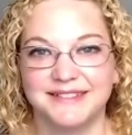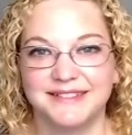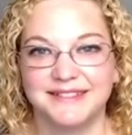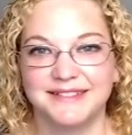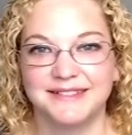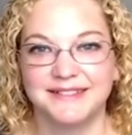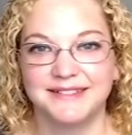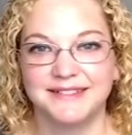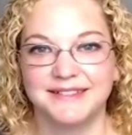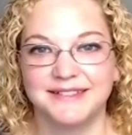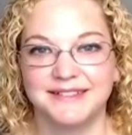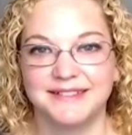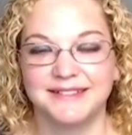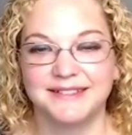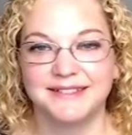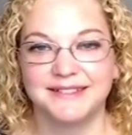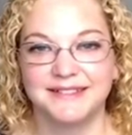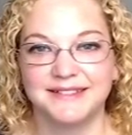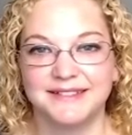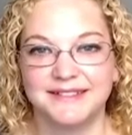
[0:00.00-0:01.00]

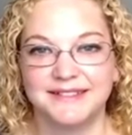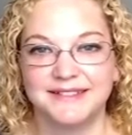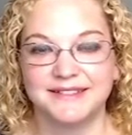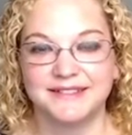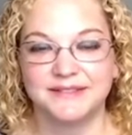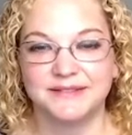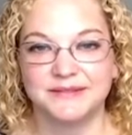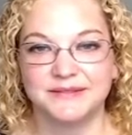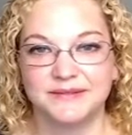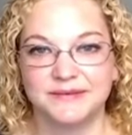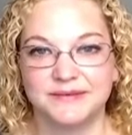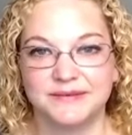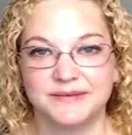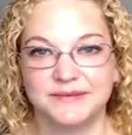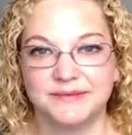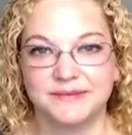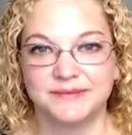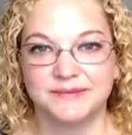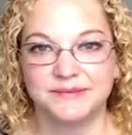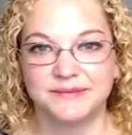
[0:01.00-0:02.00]

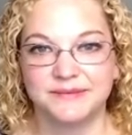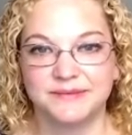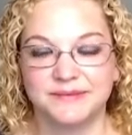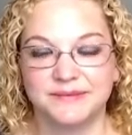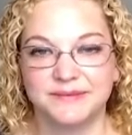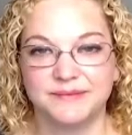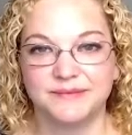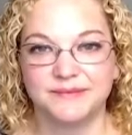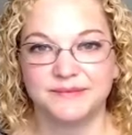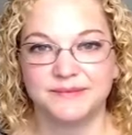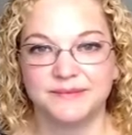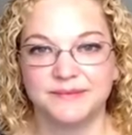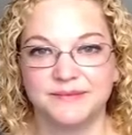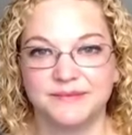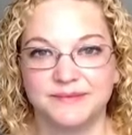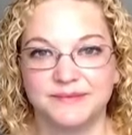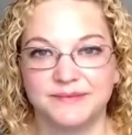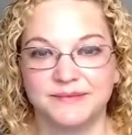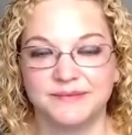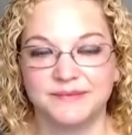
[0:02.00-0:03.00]

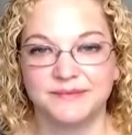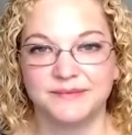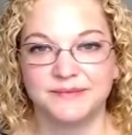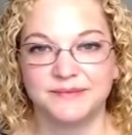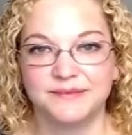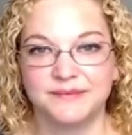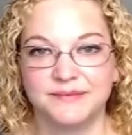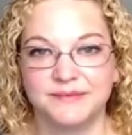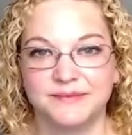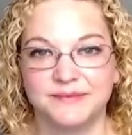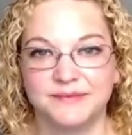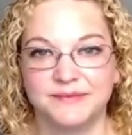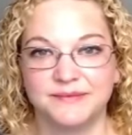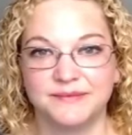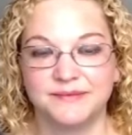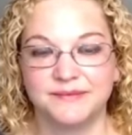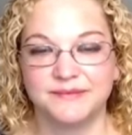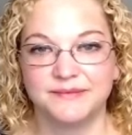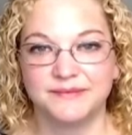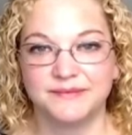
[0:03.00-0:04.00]

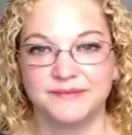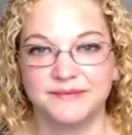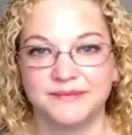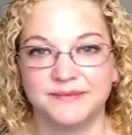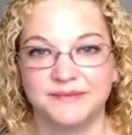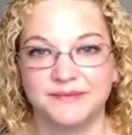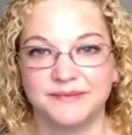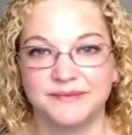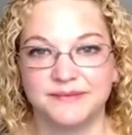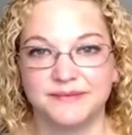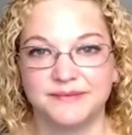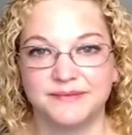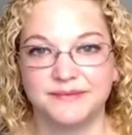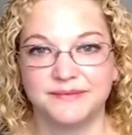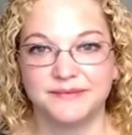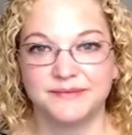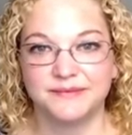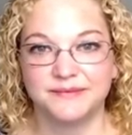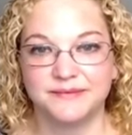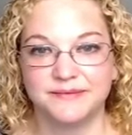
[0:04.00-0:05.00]

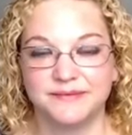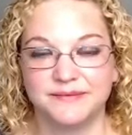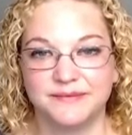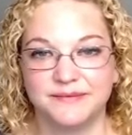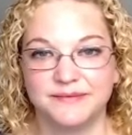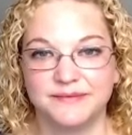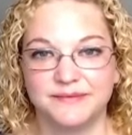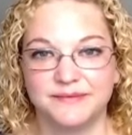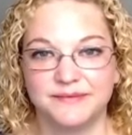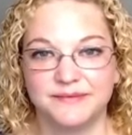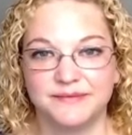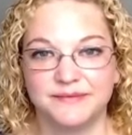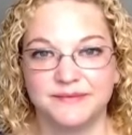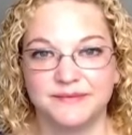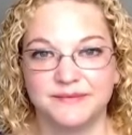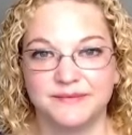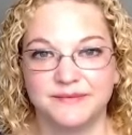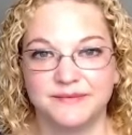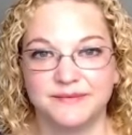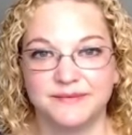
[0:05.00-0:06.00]

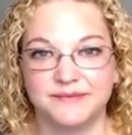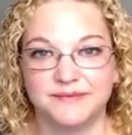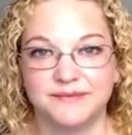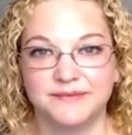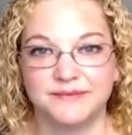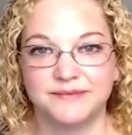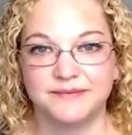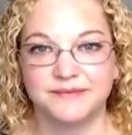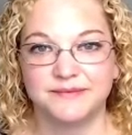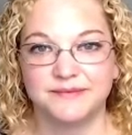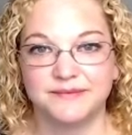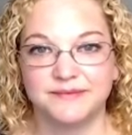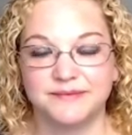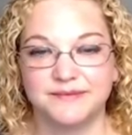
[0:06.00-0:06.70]
This person isn't speaking.